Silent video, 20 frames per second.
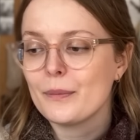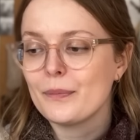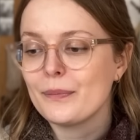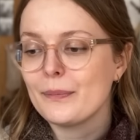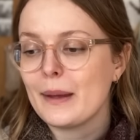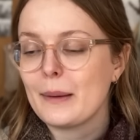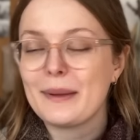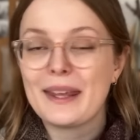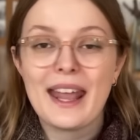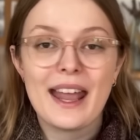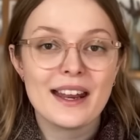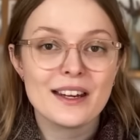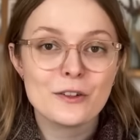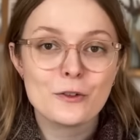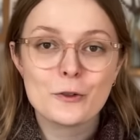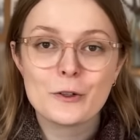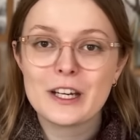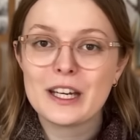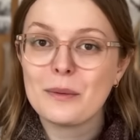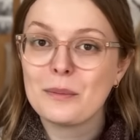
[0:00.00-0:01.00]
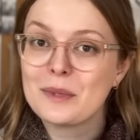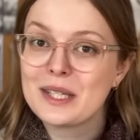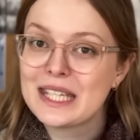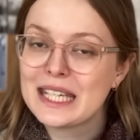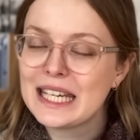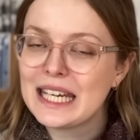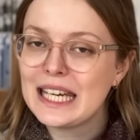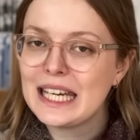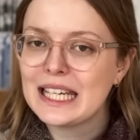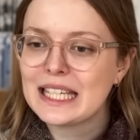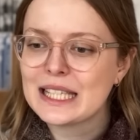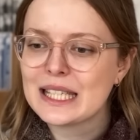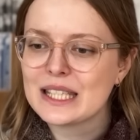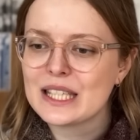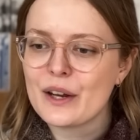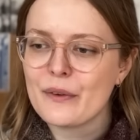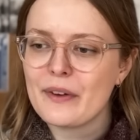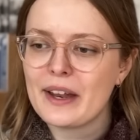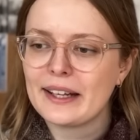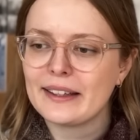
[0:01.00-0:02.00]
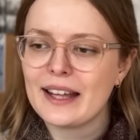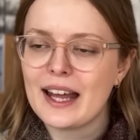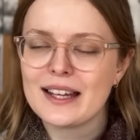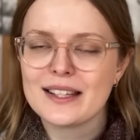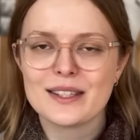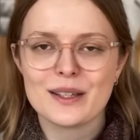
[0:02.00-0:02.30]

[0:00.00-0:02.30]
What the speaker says: maybe hand cream, tea and stuff like that.